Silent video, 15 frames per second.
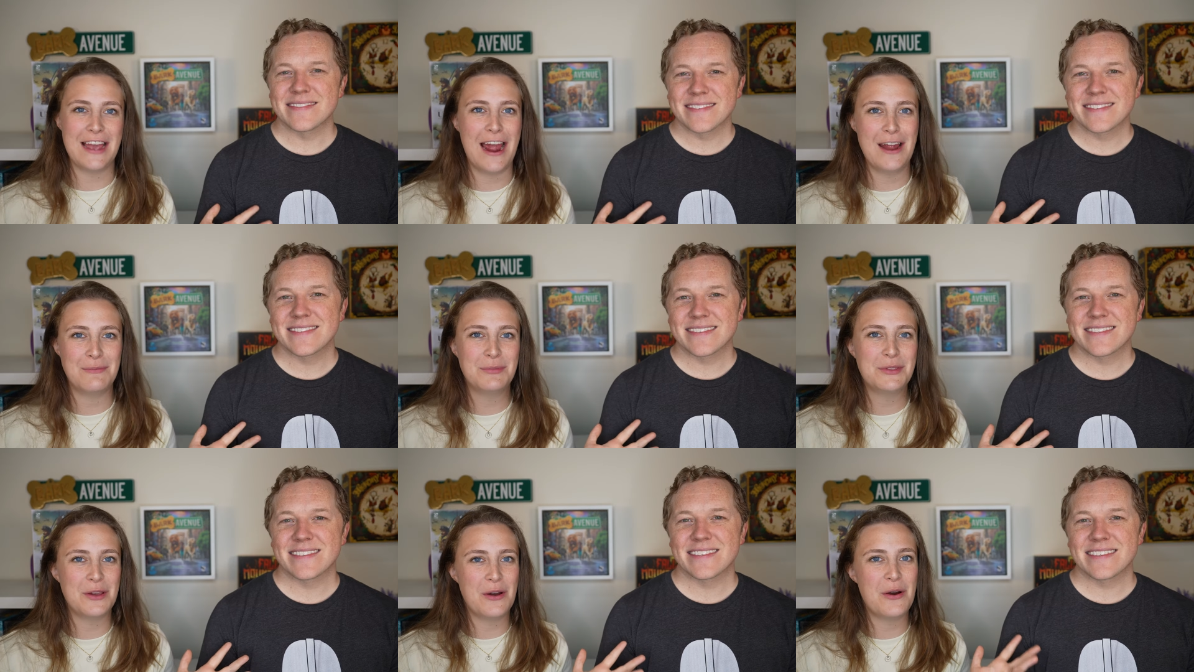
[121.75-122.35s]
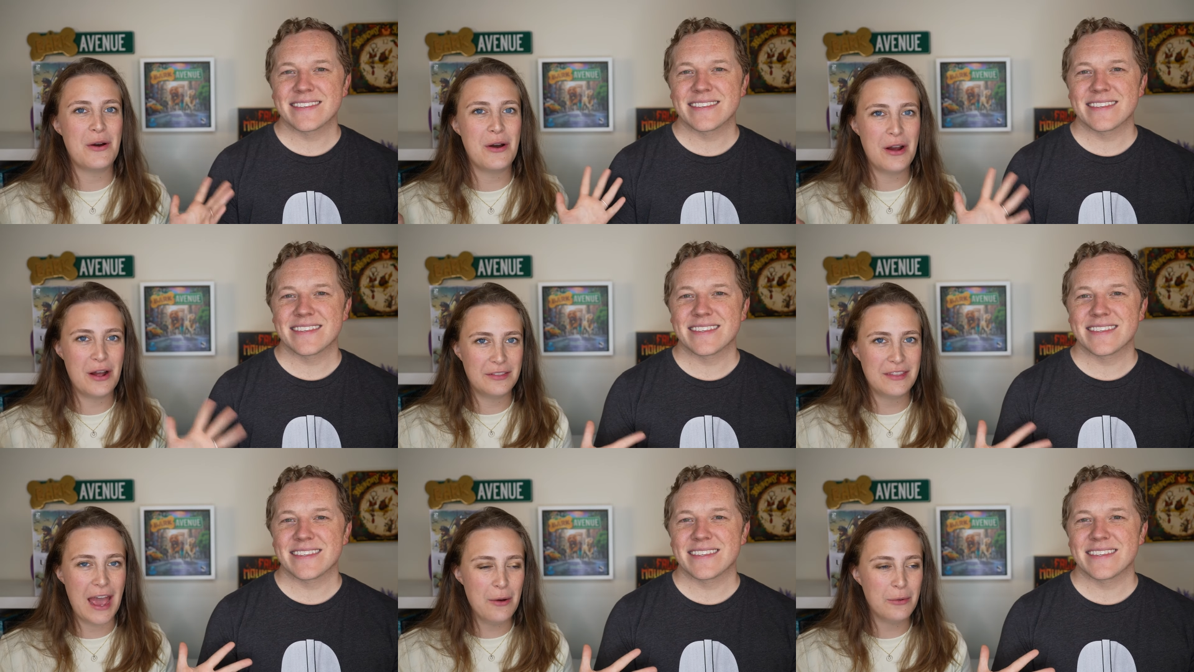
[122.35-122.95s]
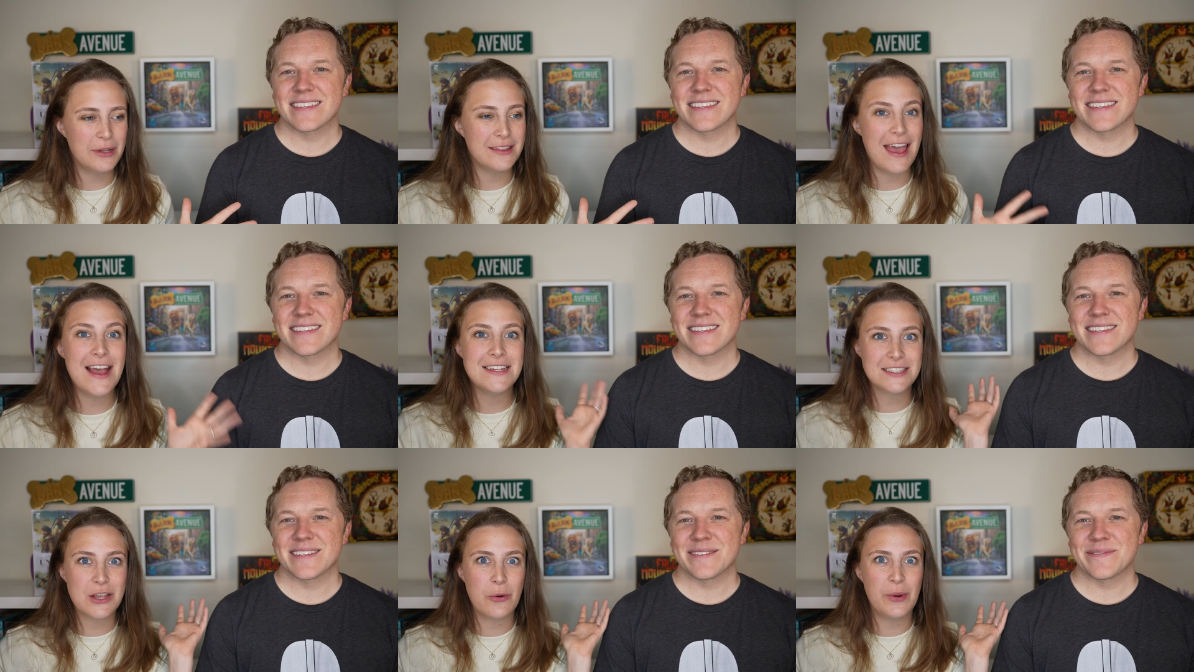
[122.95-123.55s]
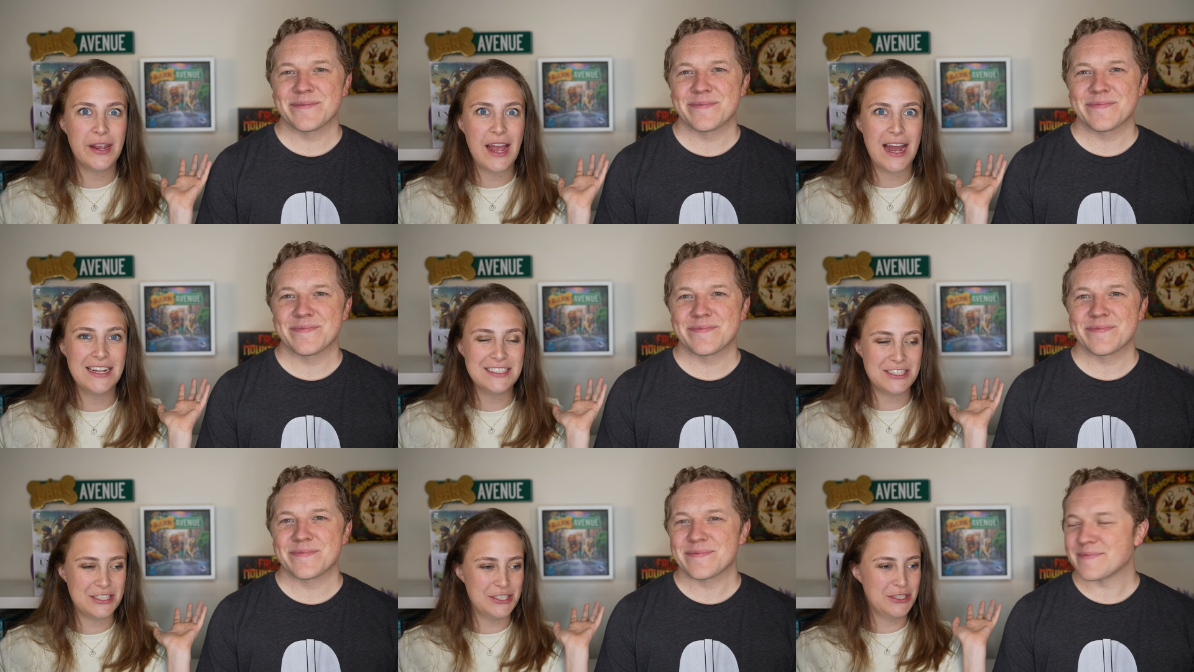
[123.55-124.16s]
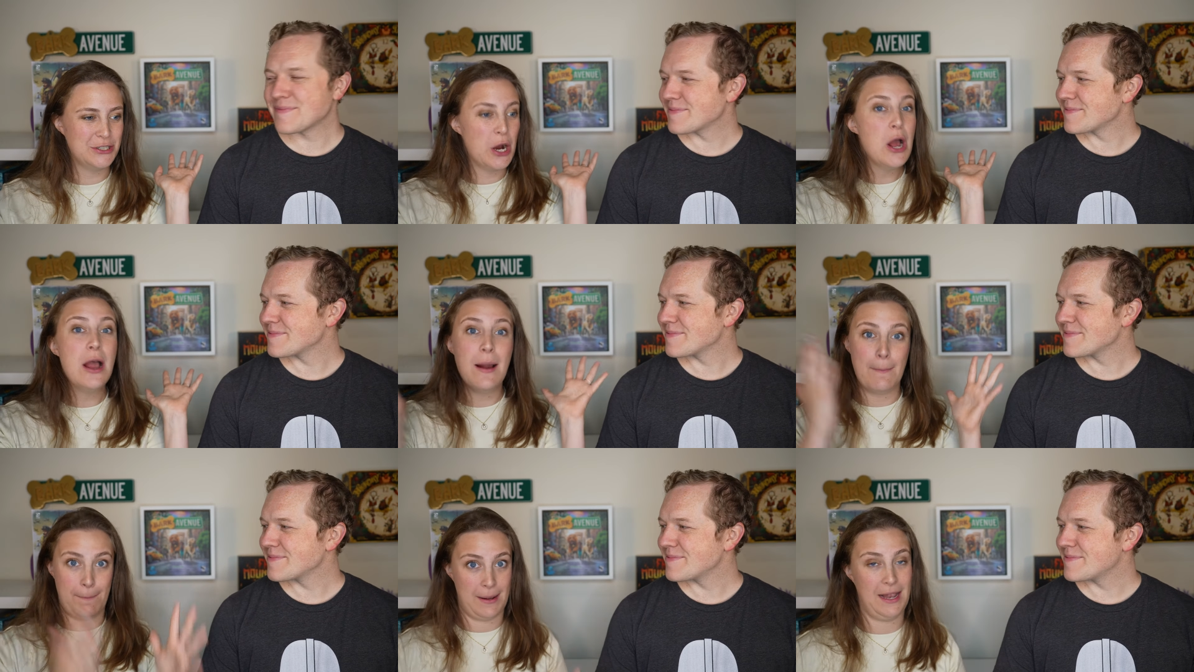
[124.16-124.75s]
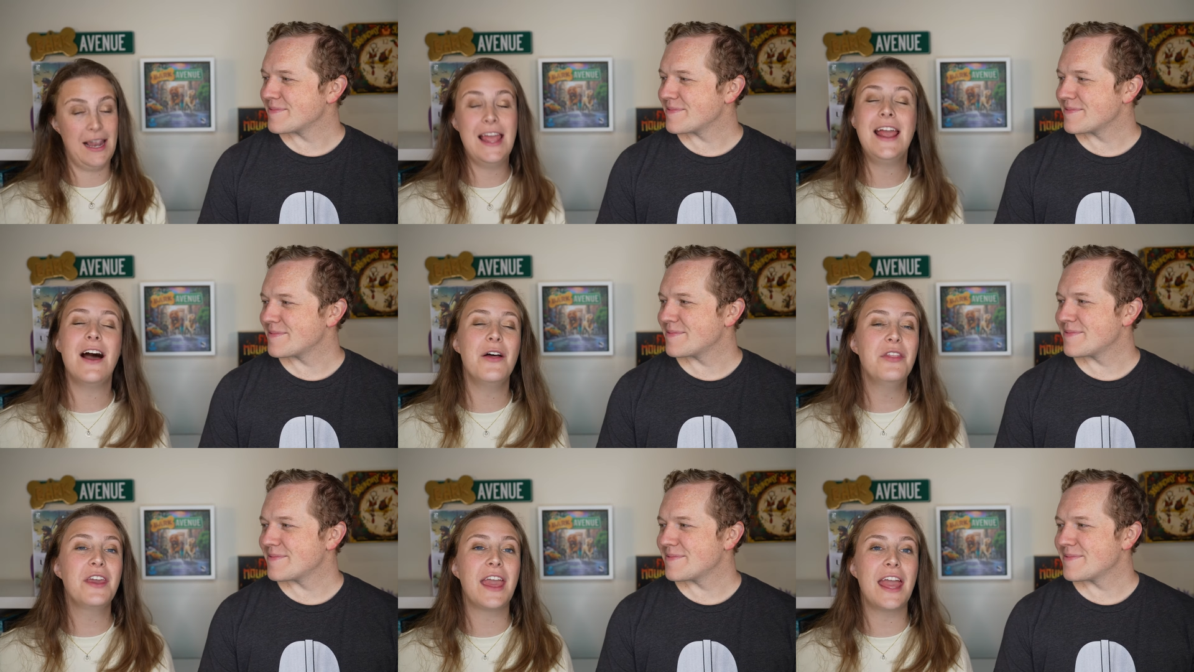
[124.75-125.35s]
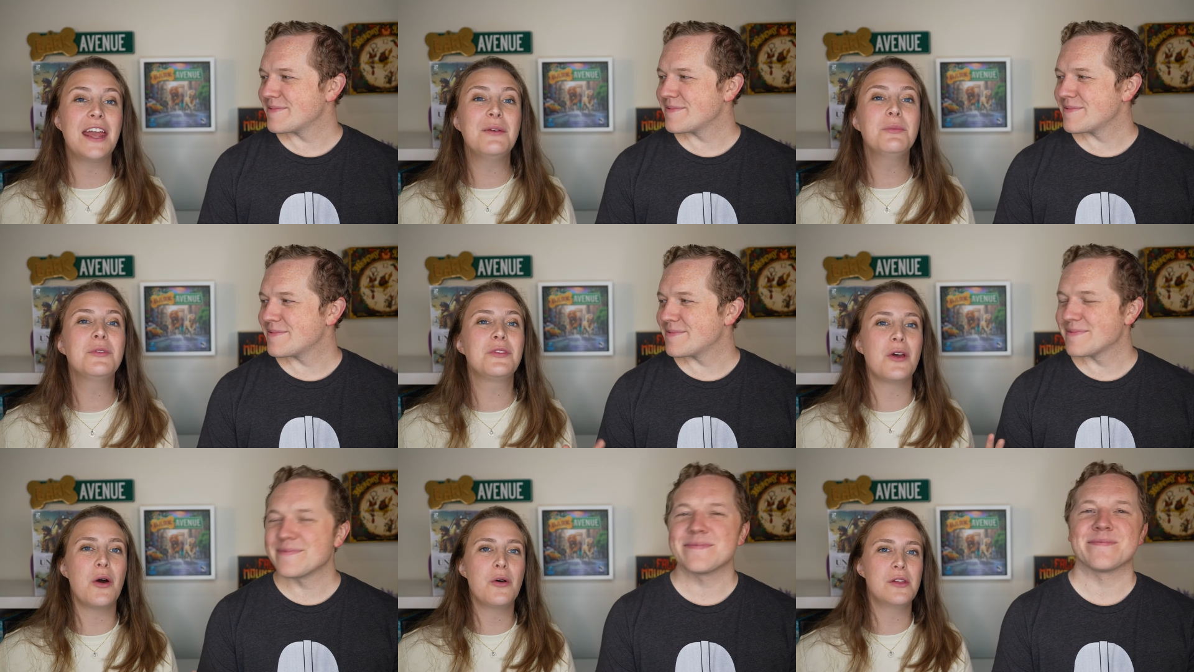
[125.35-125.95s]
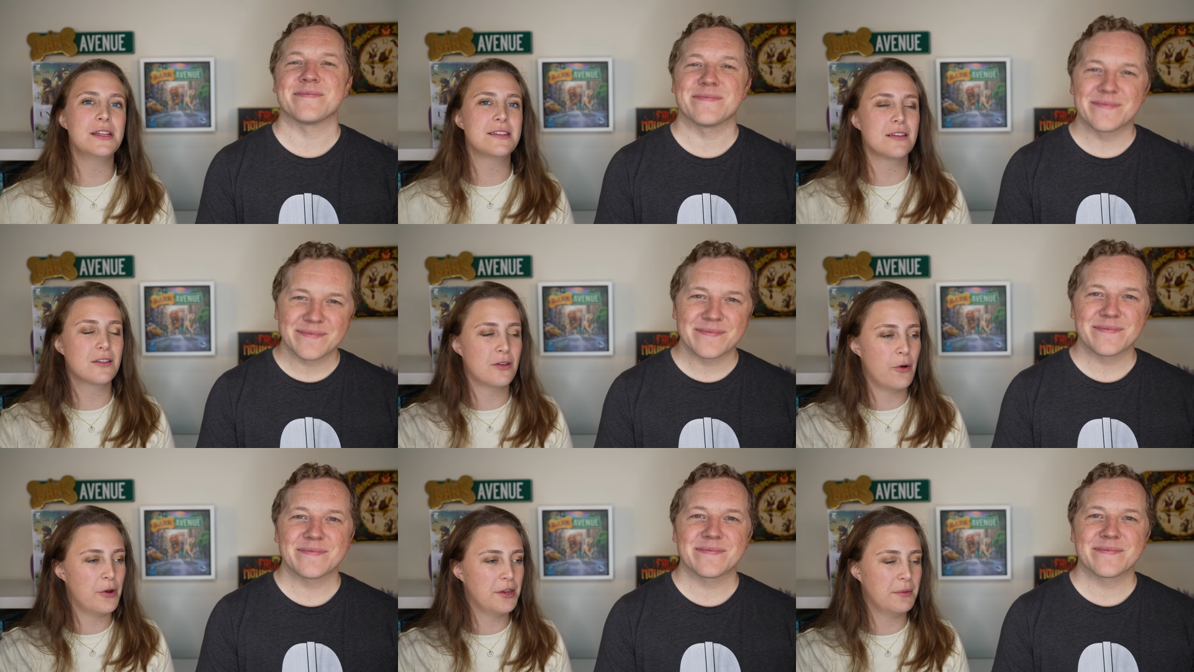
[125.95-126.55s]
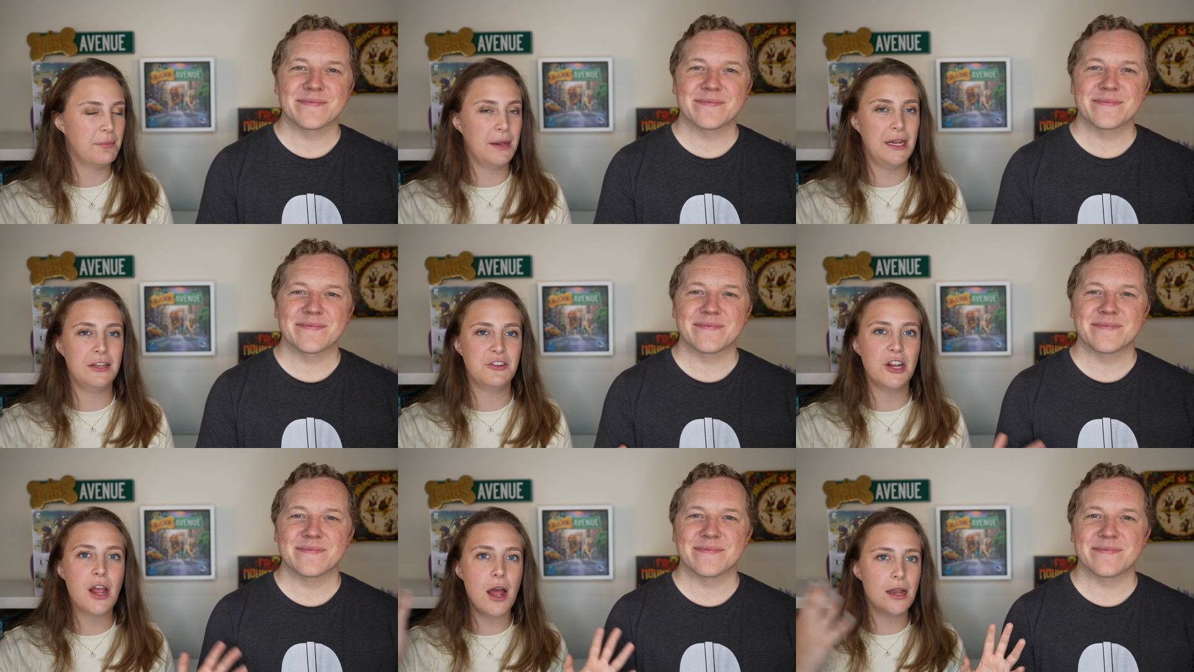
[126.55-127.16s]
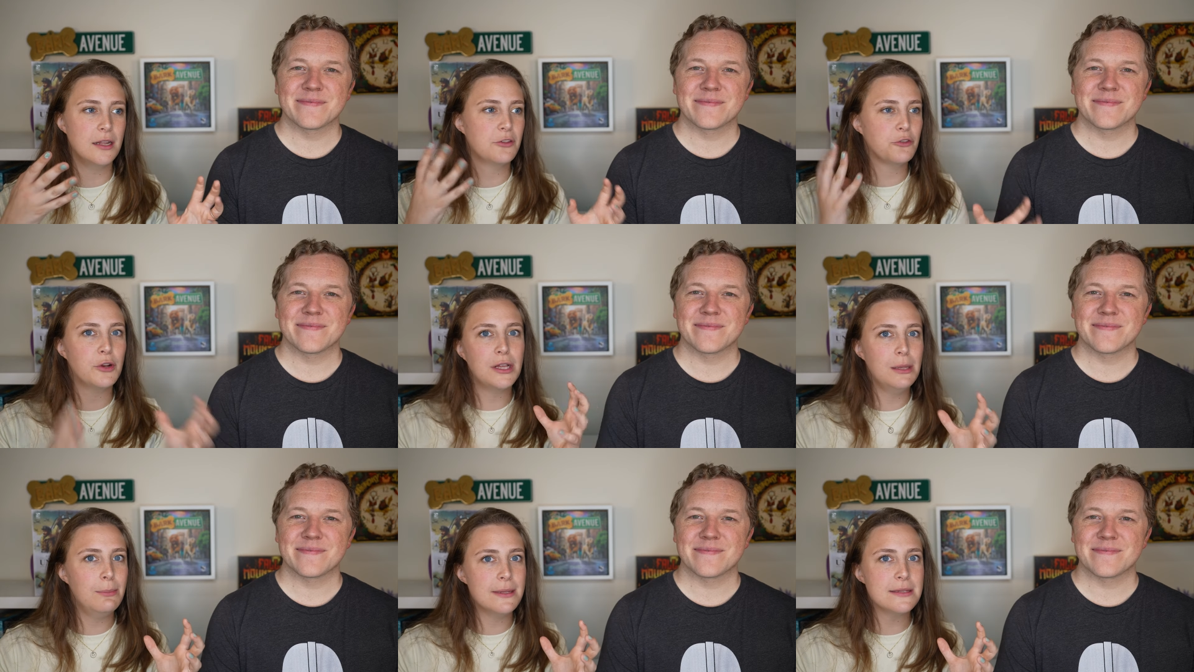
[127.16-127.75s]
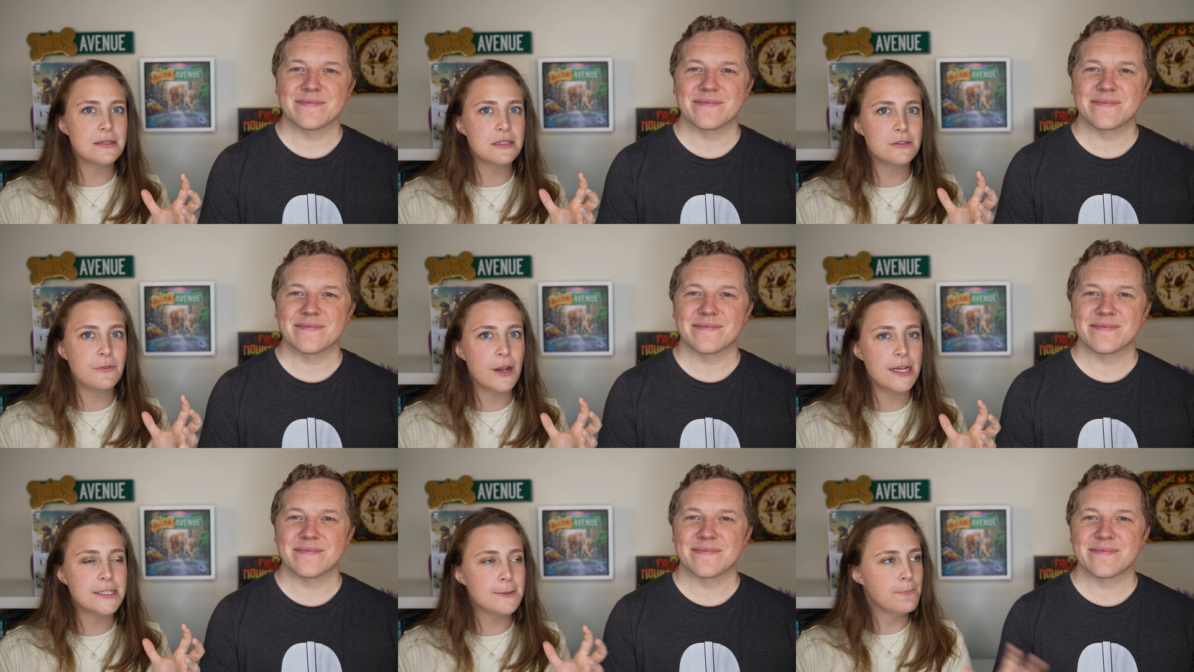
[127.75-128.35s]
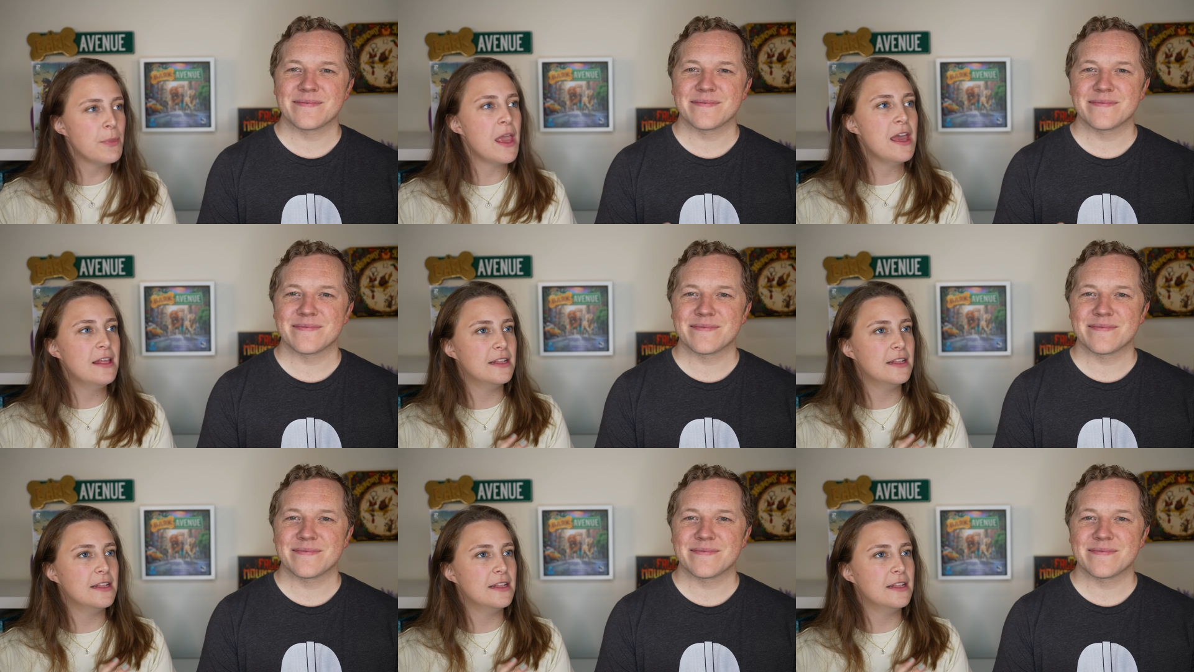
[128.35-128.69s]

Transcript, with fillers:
Speaker 1: time. So that was that. So we got to play all the games. So this is going to be Gen Con is strictly business for us.